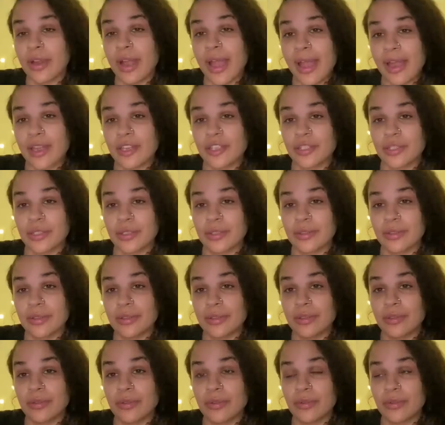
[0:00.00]
action
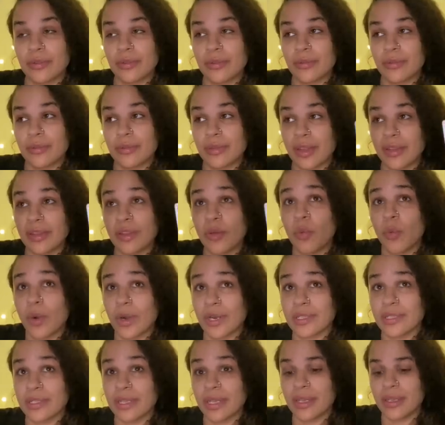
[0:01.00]
that they
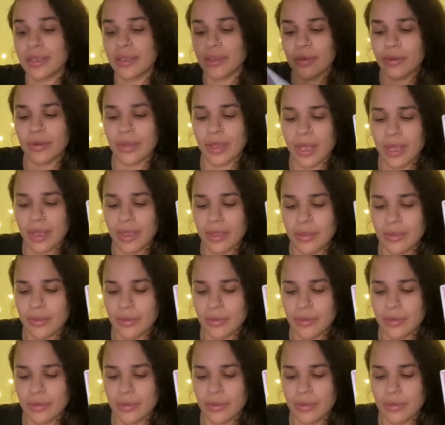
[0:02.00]
want to take. Okay.